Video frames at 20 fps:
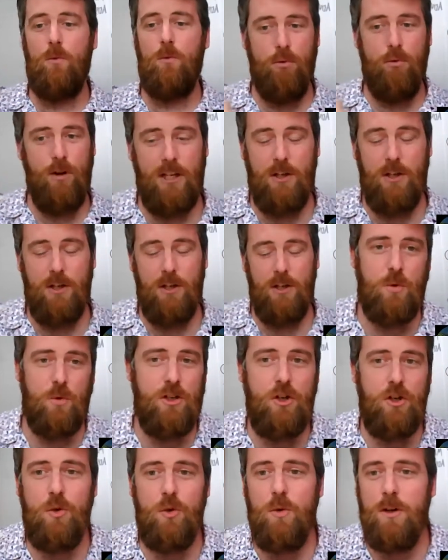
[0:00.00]
bring you to a
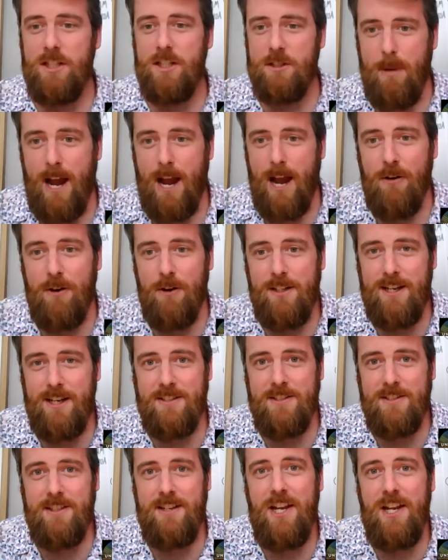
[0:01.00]
new inspiring
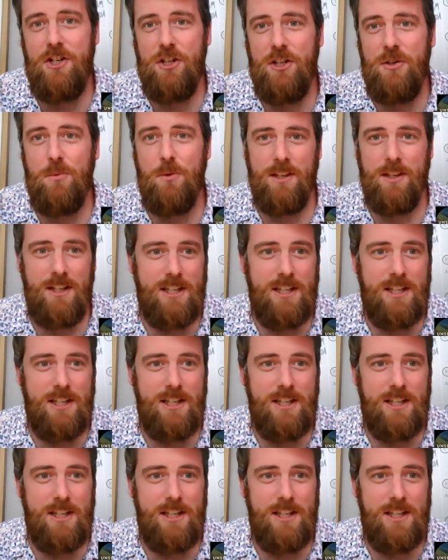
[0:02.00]
destination with